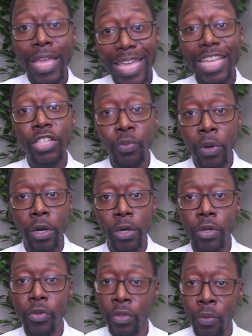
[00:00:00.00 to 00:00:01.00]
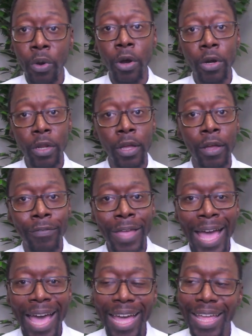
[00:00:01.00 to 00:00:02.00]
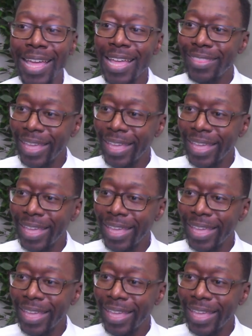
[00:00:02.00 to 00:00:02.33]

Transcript: his word, the word of God,